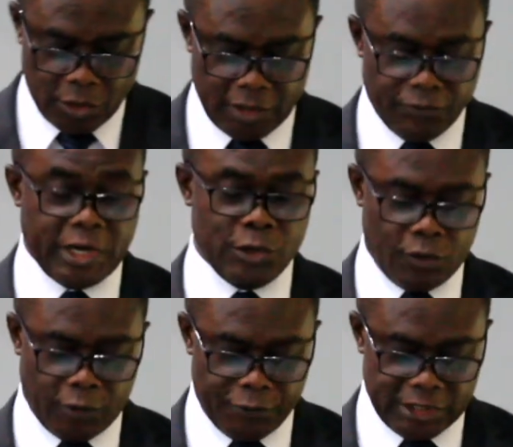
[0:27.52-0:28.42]
or the
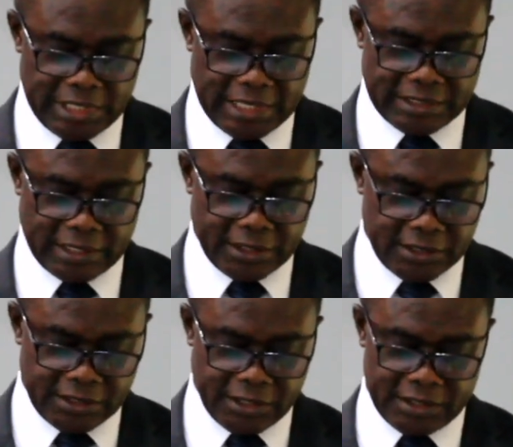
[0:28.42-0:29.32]
value of official
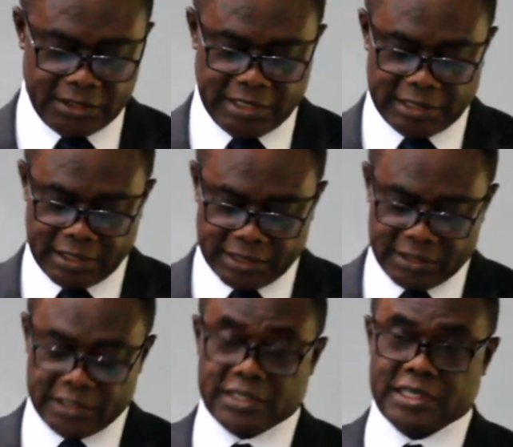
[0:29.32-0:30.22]
statistics in
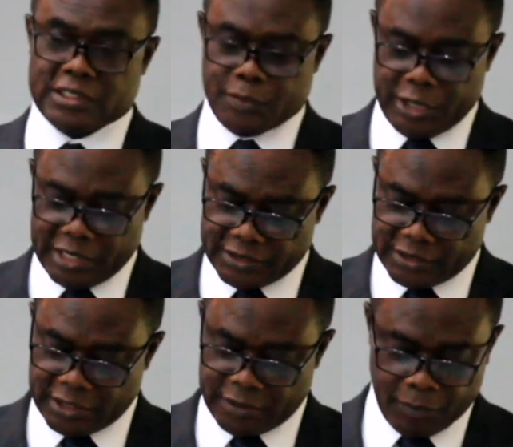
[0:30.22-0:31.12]
addressing
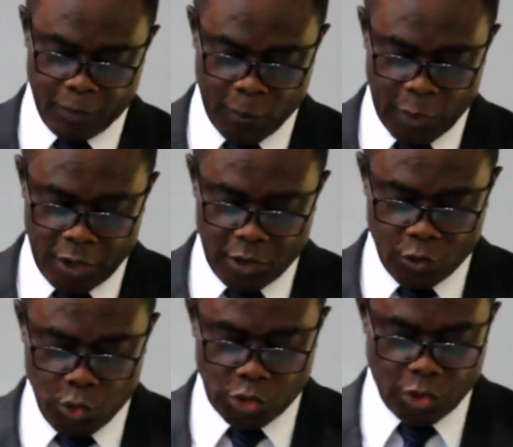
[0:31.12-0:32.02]
transparency,
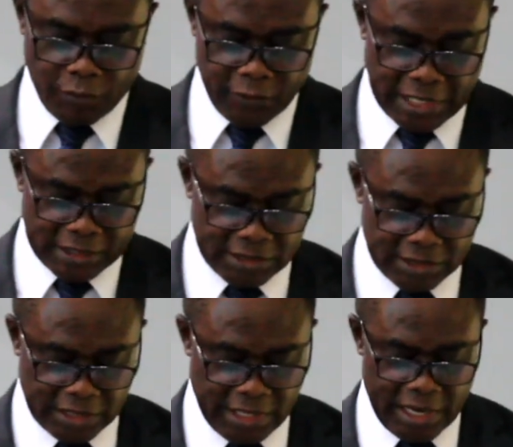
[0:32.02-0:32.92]
good
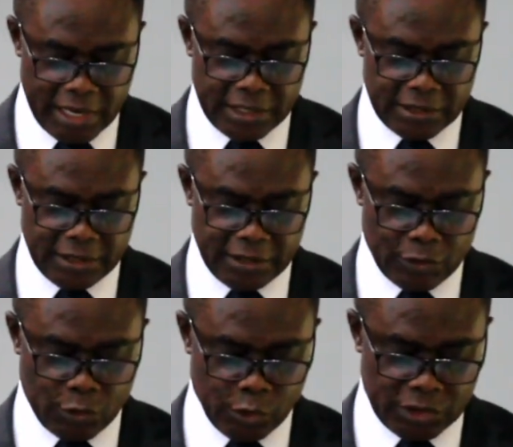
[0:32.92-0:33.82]
governance, and
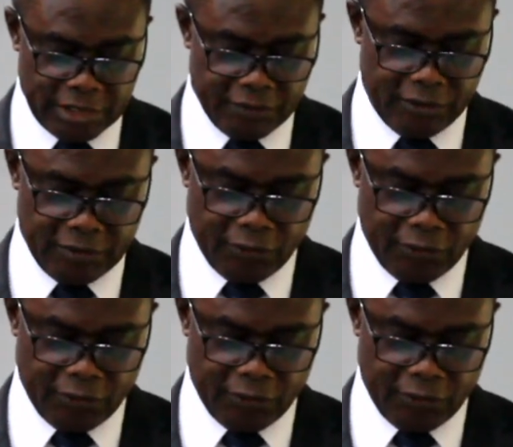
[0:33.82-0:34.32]
inclusive